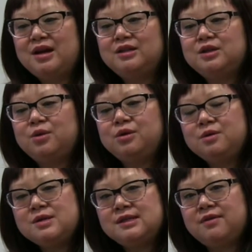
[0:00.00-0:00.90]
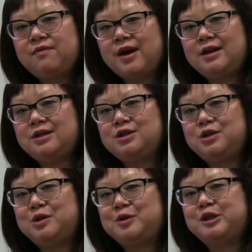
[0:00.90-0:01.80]
And so who is invited
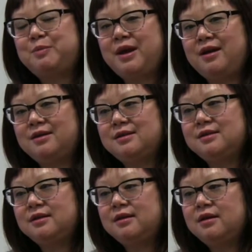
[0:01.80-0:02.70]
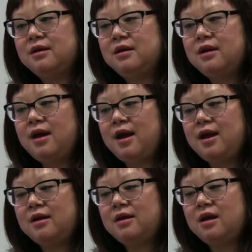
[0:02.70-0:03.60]
to your space?
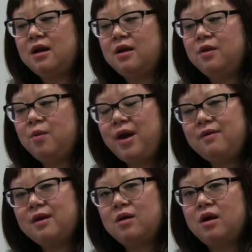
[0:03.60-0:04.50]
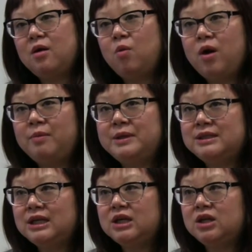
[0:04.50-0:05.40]
And the way that one
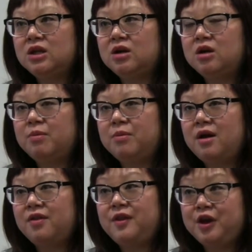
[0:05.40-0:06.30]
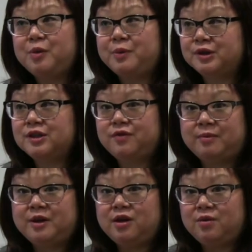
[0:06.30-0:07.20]
particular theatre person
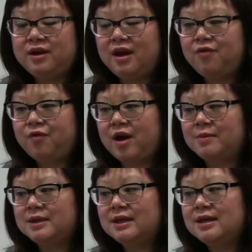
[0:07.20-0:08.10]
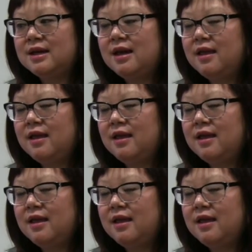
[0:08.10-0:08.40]
from the UK framed it